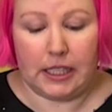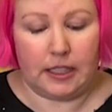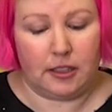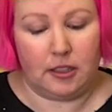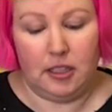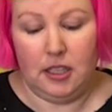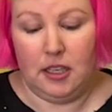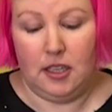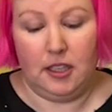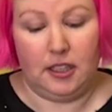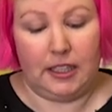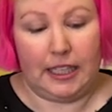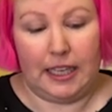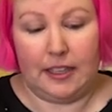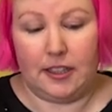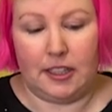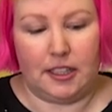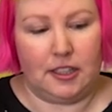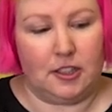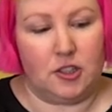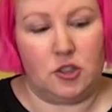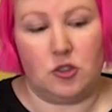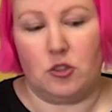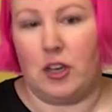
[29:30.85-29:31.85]
And yeah, the
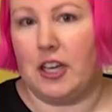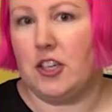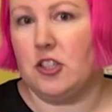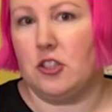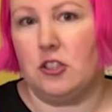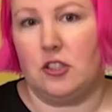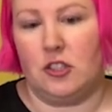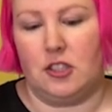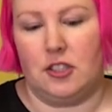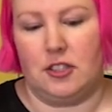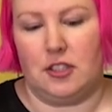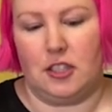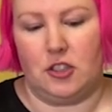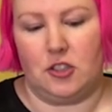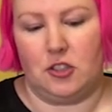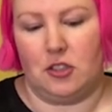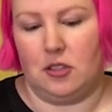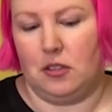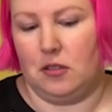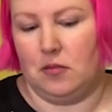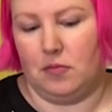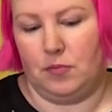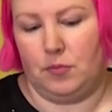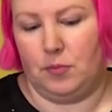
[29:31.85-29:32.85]
illustration is just such
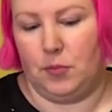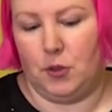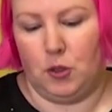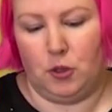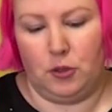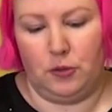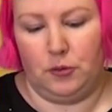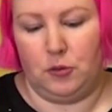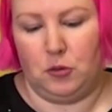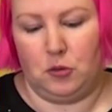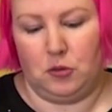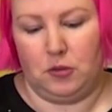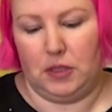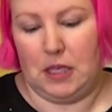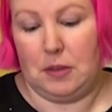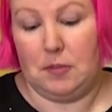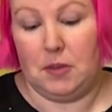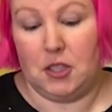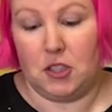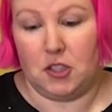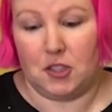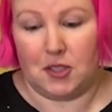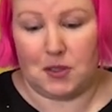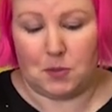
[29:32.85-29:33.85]
a beautiful
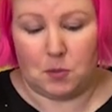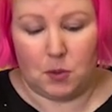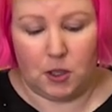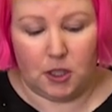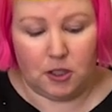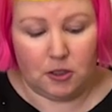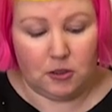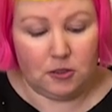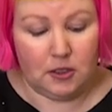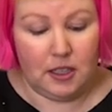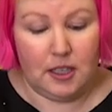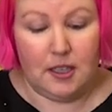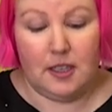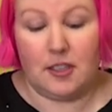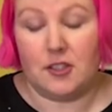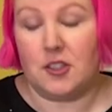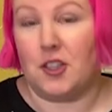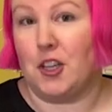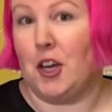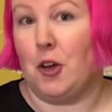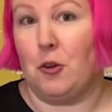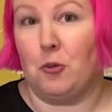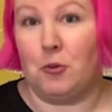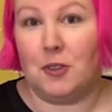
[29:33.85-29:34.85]
image as well.
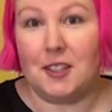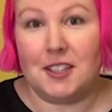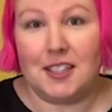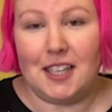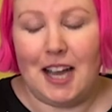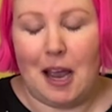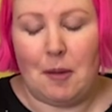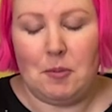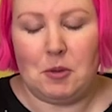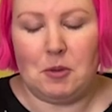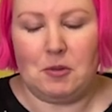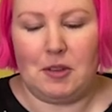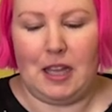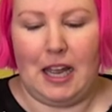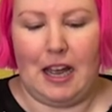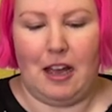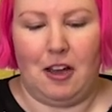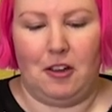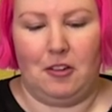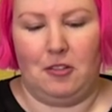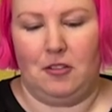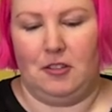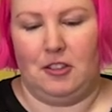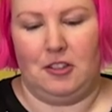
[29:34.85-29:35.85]
So yeah, really happy with
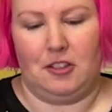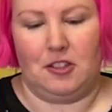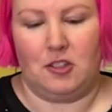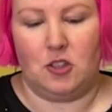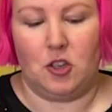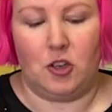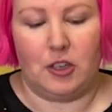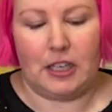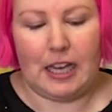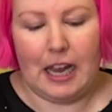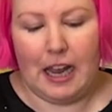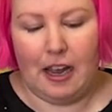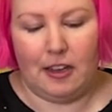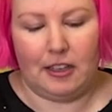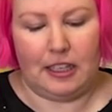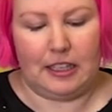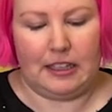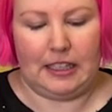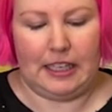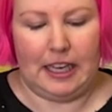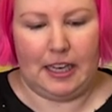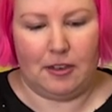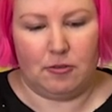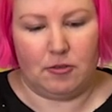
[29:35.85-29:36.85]
how that's turned out
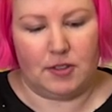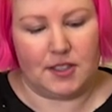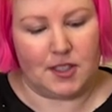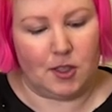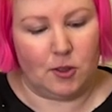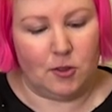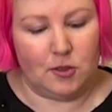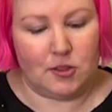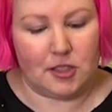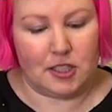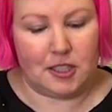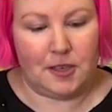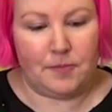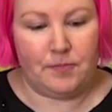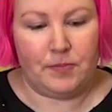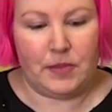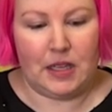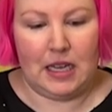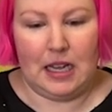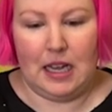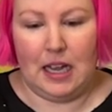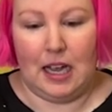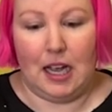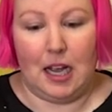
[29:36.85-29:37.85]
and the end result.
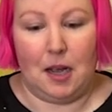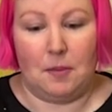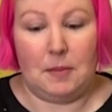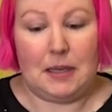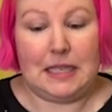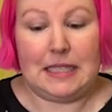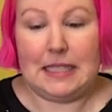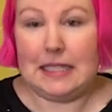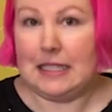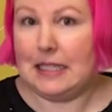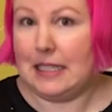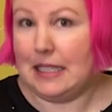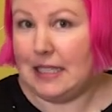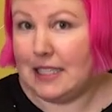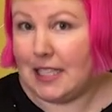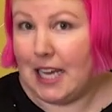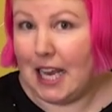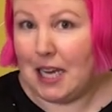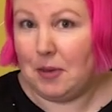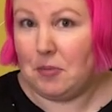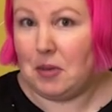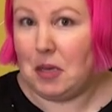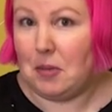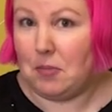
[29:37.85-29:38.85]
It did
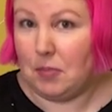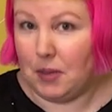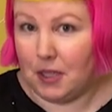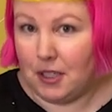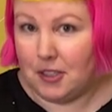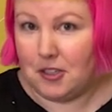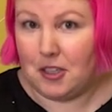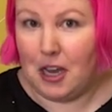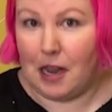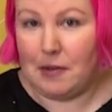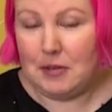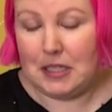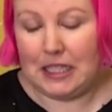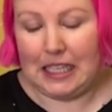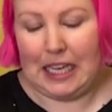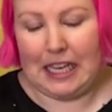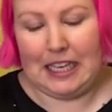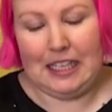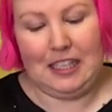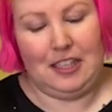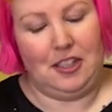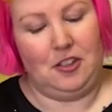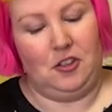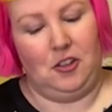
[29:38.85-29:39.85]
take me a bit of time to
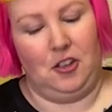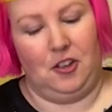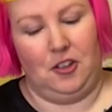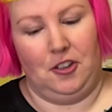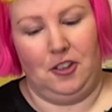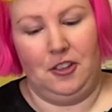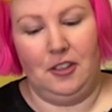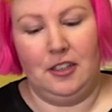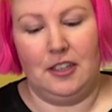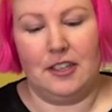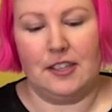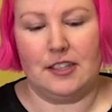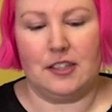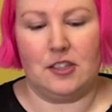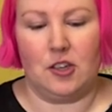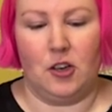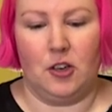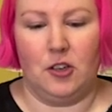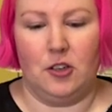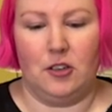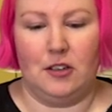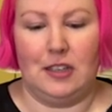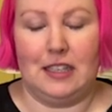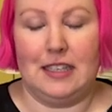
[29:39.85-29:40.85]
get here though.
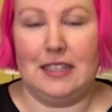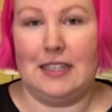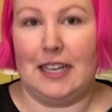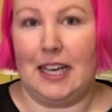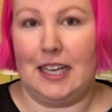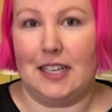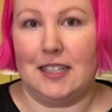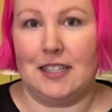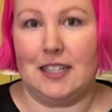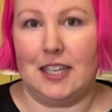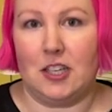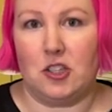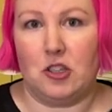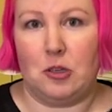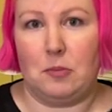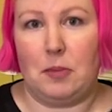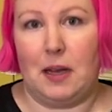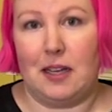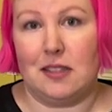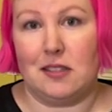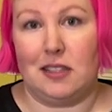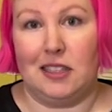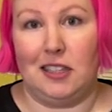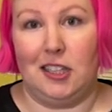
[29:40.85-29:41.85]
So the second session of
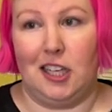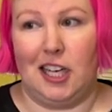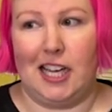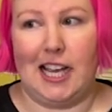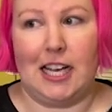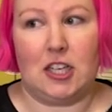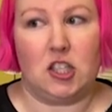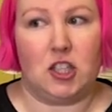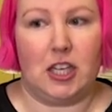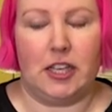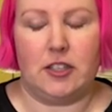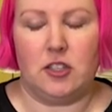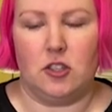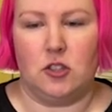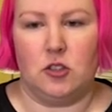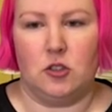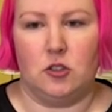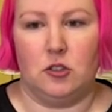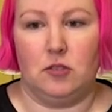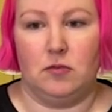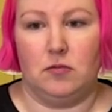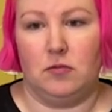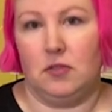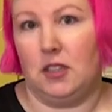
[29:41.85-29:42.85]
puzzling, I actually had to
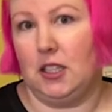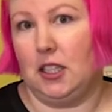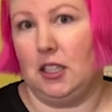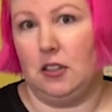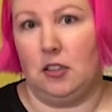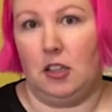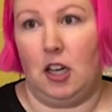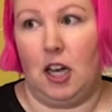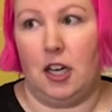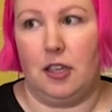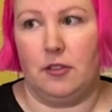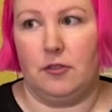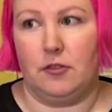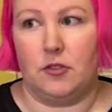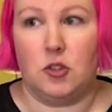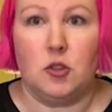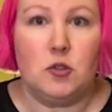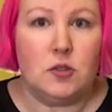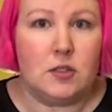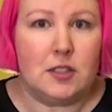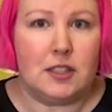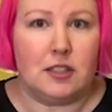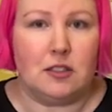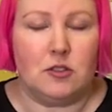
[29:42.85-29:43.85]
do in kind of
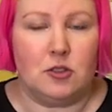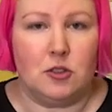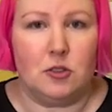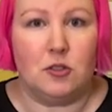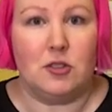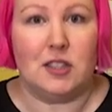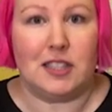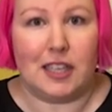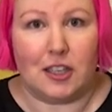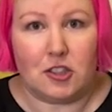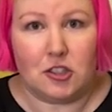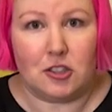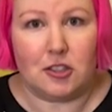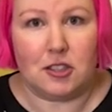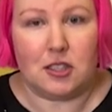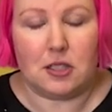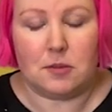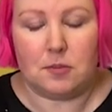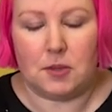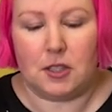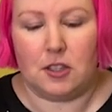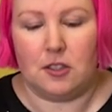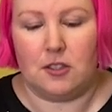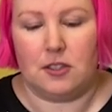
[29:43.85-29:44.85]
two
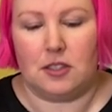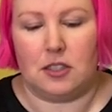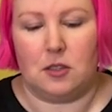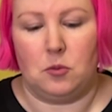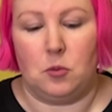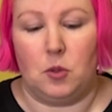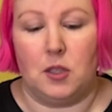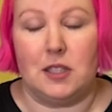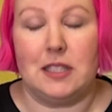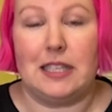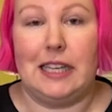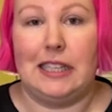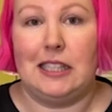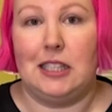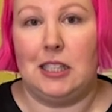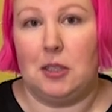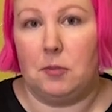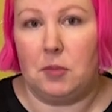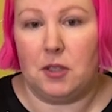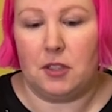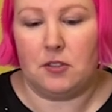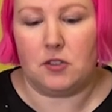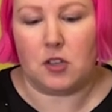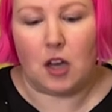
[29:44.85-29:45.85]
sessions because it was taking a
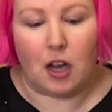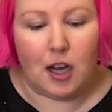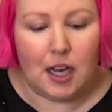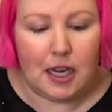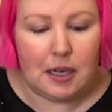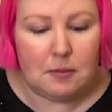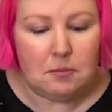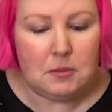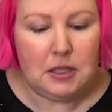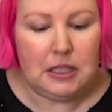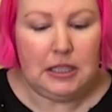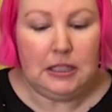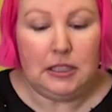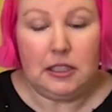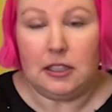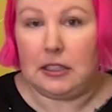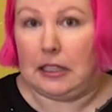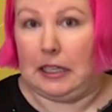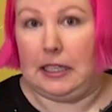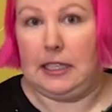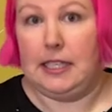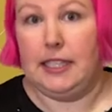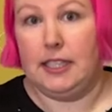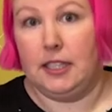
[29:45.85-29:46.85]
bit of time
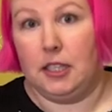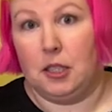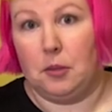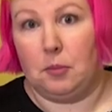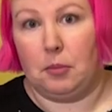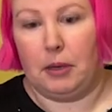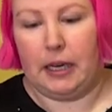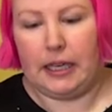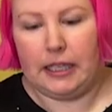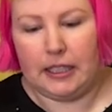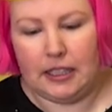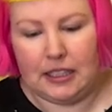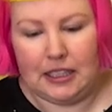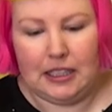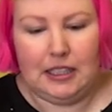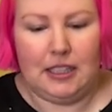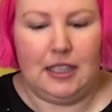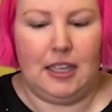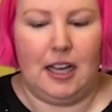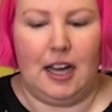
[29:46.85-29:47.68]
and I needed a break.